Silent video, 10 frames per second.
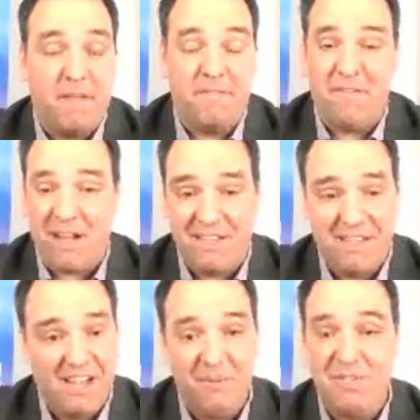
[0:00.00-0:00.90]
In fact,
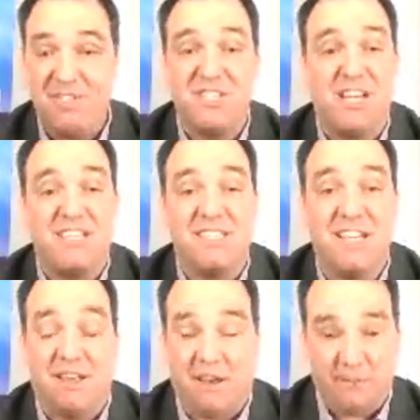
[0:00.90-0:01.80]
I would suggest
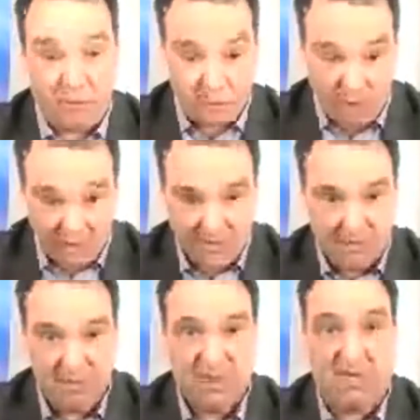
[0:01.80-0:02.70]
if you trust
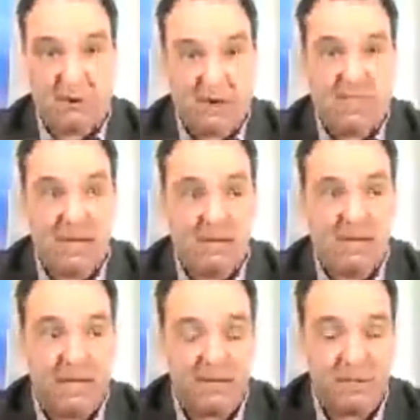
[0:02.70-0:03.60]
that your asset
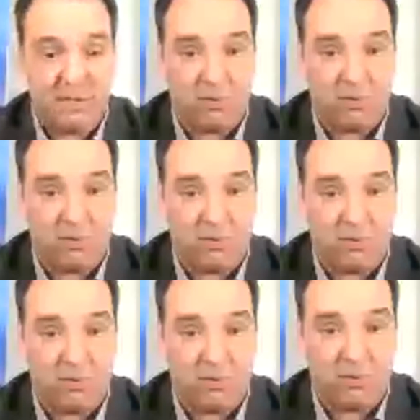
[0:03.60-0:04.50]
allocation is right,
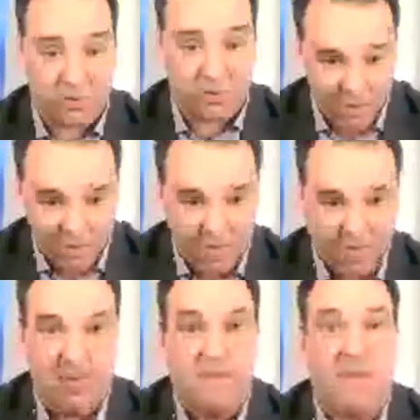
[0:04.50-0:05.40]
if you trust
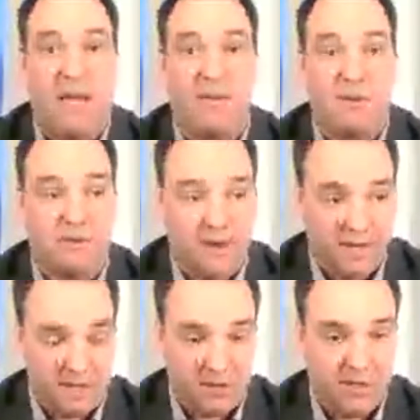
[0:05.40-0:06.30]
that your
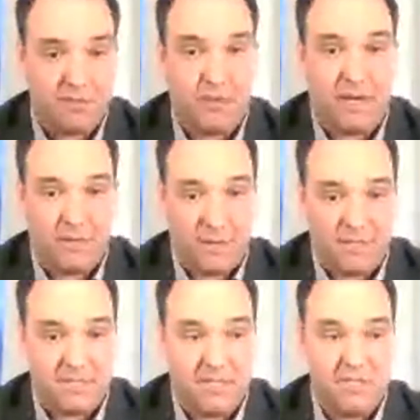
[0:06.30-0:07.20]
advisor is making the
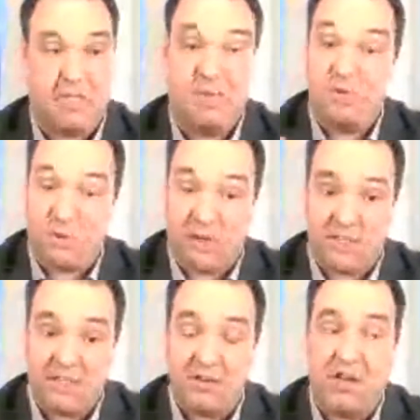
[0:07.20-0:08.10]
right decision, if you
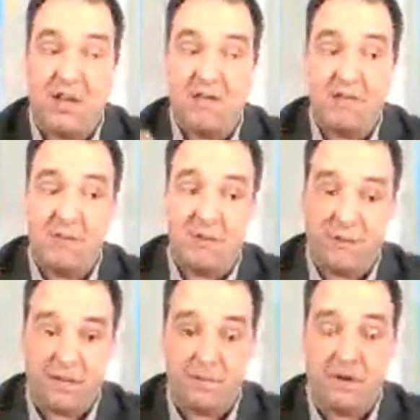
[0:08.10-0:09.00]
trust that you have your
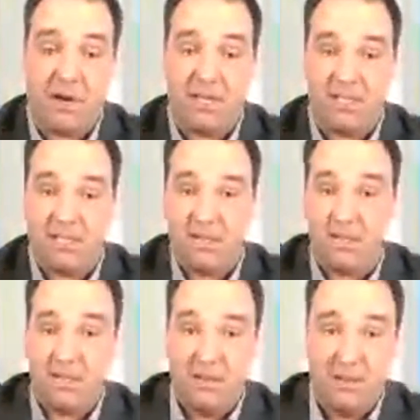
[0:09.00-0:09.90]
investment horizon
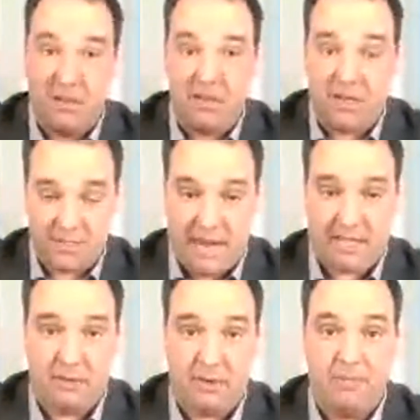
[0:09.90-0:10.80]
is
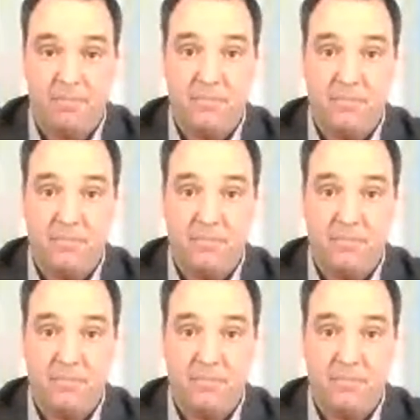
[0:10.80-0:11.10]
accurate,